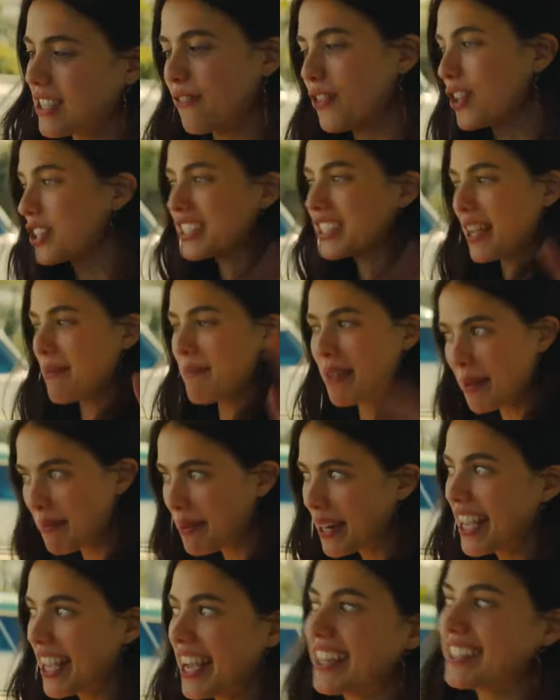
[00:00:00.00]
First time
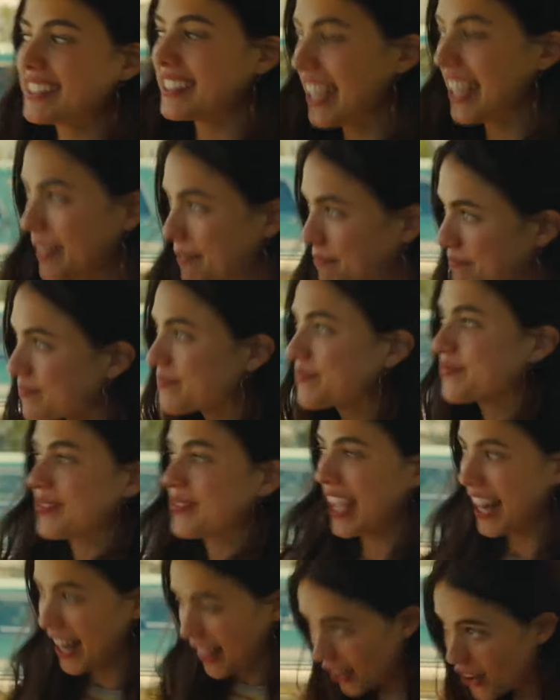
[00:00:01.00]
anybody asked that
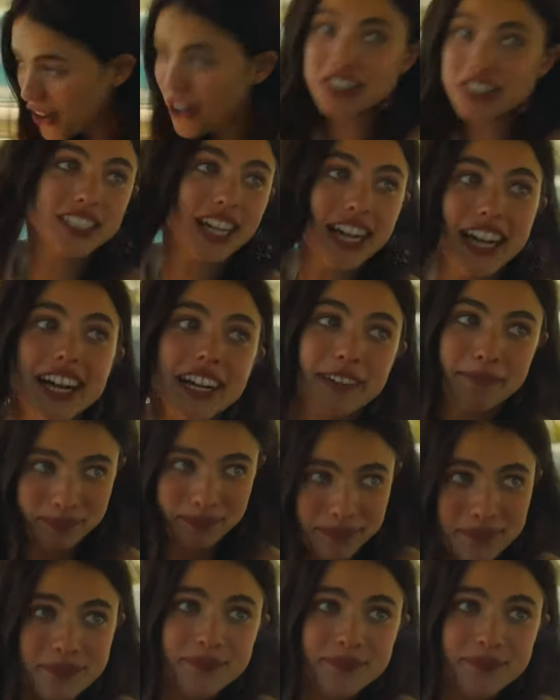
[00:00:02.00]
in a long time.